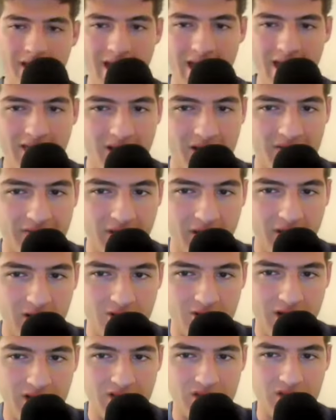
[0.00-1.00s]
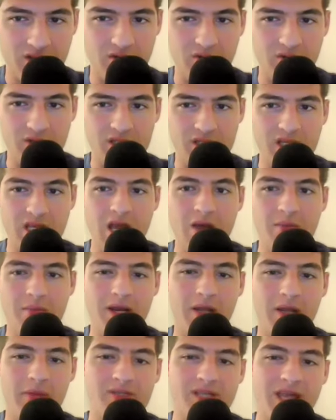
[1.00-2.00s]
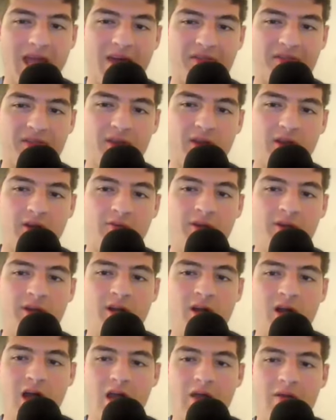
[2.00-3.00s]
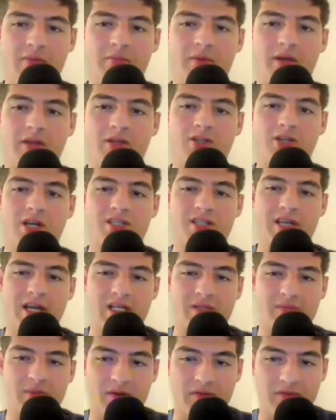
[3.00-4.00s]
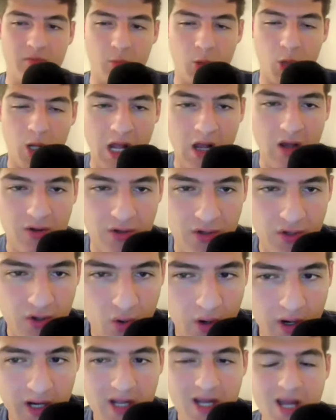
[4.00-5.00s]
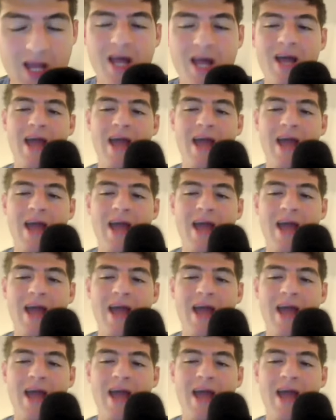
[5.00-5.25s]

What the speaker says: Hey there, fellow chess goons. My name is Anthony Arena. I am a chess expert from Long Island, New York.